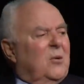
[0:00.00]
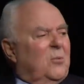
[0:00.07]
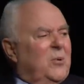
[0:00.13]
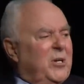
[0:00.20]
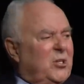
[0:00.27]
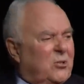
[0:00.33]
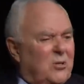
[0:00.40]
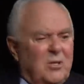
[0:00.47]

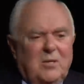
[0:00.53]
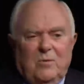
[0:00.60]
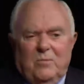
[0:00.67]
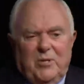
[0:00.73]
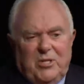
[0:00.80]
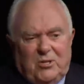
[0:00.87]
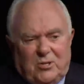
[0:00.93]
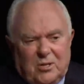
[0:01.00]
we shouldn't
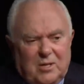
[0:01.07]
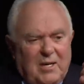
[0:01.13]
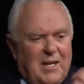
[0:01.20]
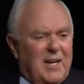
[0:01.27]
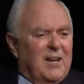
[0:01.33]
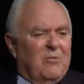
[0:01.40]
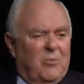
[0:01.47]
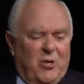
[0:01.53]
we shouldn't
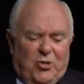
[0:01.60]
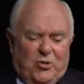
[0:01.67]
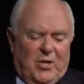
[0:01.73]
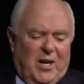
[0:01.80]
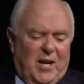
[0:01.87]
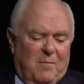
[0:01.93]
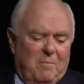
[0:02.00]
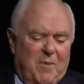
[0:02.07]
have we should
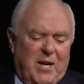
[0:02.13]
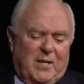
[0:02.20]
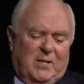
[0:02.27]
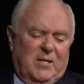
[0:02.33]
have make